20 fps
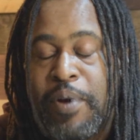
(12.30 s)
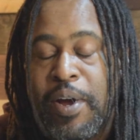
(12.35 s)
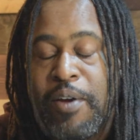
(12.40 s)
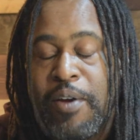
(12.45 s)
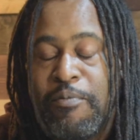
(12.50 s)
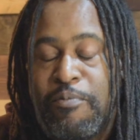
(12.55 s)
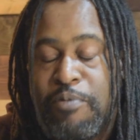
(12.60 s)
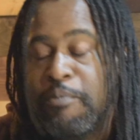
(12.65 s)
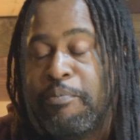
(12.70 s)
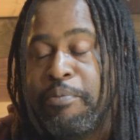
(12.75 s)

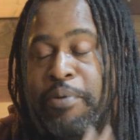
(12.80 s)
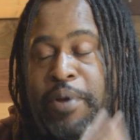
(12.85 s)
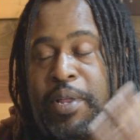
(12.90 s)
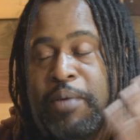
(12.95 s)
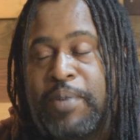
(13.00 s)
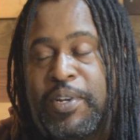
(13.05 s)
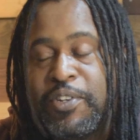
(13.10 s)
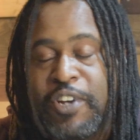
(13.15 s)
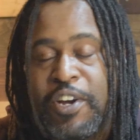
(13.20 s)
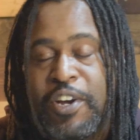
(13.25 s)
from
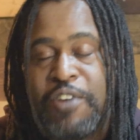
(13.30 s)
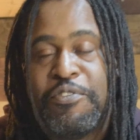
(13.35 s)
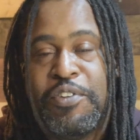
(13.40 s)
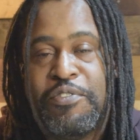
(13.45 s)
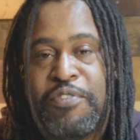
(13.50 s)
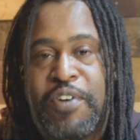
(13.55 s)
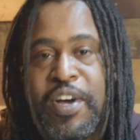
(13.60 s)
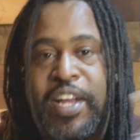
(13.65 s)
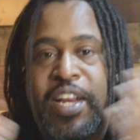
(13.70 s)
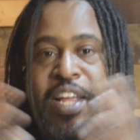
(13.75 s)
pretty much
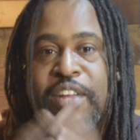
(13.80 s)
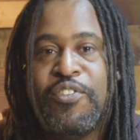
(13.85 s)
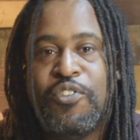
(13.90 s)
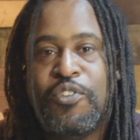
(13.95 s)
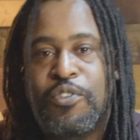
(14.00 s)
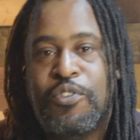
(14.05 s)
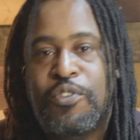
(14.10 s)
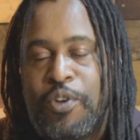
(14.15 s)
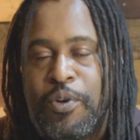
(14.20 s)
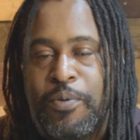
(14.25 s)
every
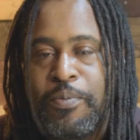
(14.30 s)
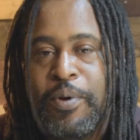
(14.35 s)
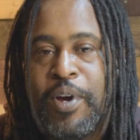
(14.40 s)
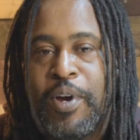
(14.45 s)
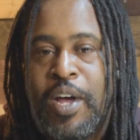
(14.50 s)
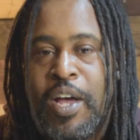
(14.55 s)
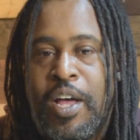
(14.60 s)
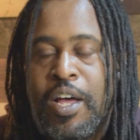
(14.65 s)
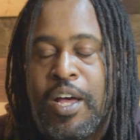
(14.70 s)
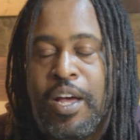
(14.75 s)
finance
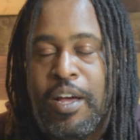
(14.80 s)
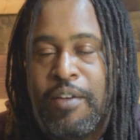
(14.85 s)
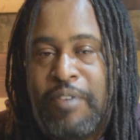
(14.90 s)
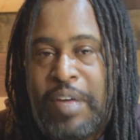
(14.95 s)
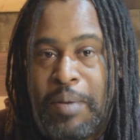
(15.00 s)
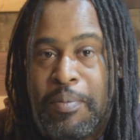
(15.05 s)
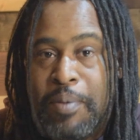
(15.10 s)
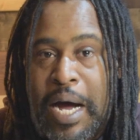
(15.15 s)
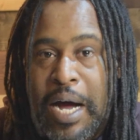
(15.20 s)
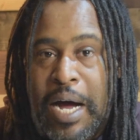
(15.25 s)
YouTuber
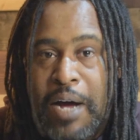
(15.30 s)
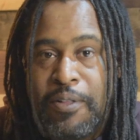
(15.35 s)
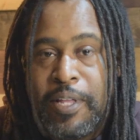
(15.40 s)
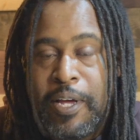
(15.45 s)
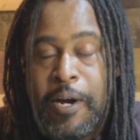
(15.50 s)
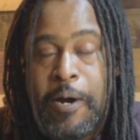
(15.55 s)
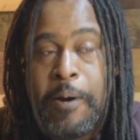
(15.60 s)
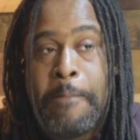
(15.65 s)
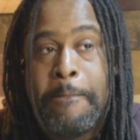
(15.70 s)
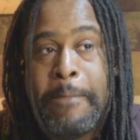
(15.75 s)
available out
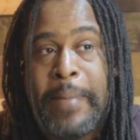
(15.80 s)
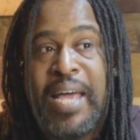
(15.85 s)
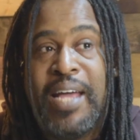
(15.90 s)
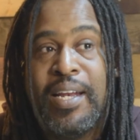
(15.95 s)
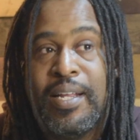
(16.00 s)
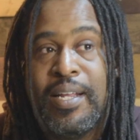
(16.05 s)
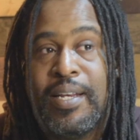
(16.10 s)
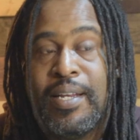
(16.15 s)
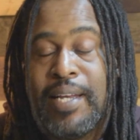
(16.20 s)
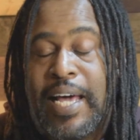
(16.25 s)
there,
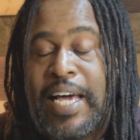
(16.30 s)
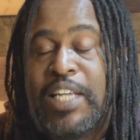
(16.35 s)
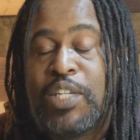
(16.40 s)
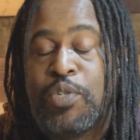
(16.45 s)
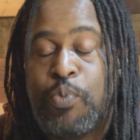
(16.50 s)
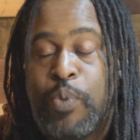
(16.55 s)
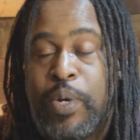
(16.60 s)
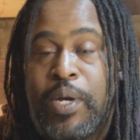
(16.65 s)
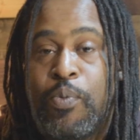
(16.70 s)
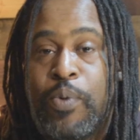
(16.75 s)
and in the
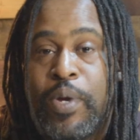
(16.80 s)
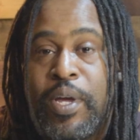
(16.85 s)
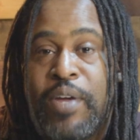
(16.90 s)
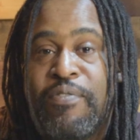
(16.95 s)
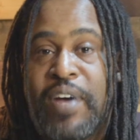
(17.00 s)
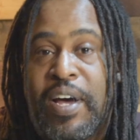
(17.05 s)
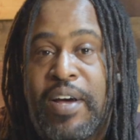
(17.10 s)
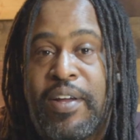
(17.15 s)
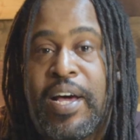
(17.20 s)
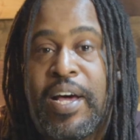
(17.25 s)
last week, we
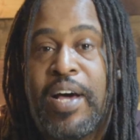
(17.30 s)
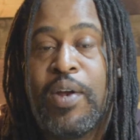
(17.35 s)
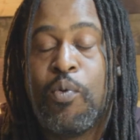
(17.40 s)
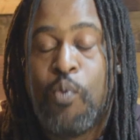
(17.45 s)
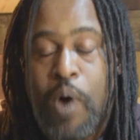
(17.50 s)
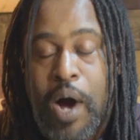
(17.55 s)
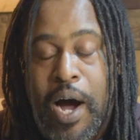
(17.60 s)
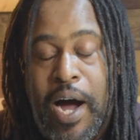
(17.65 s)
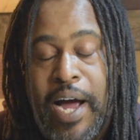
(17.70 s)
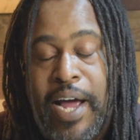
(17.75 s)
found
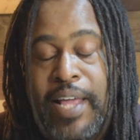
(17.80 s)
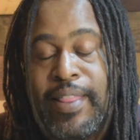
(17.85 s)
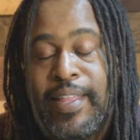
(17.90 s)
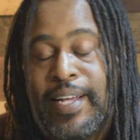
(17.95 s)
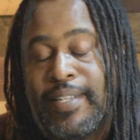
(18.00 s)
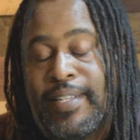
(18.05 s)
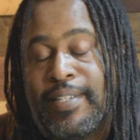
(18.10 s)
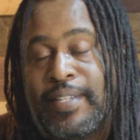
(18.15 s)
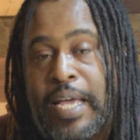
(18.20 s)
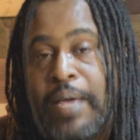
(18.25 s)
out why
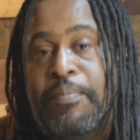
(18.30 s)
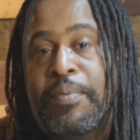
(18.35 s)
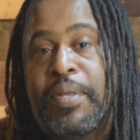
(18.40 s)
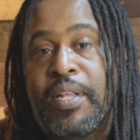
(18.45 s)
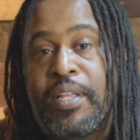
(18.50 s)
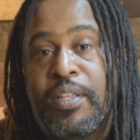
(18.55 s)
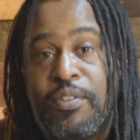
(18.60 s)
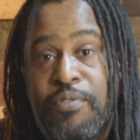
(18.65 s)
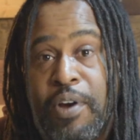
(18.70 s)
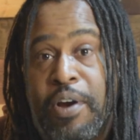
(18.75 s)
that
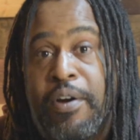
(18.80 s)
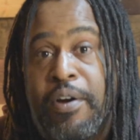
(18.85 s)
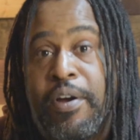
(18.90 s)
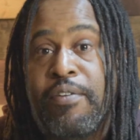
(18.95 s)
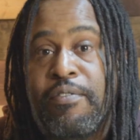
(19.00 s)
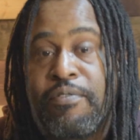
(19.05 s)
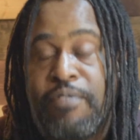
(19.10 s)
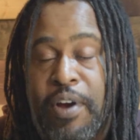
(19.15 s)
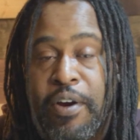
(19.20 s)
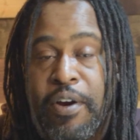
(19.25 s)
statement is
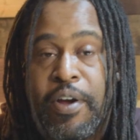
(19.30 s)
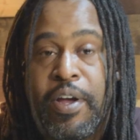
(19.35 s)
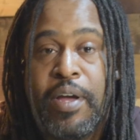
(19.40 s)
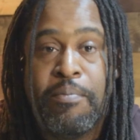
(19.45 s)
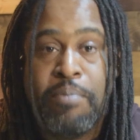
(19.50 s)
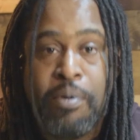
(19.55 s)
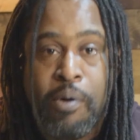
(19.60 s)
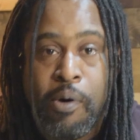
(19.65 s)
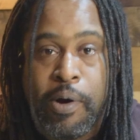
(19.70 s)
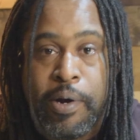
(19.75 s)
very, very
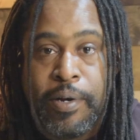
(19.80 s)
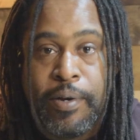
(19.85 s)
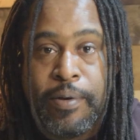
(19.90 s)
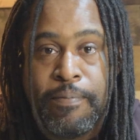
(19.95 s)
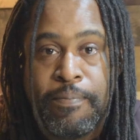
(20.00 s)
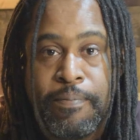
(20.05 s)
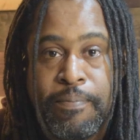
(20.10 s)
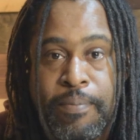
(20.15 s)
important.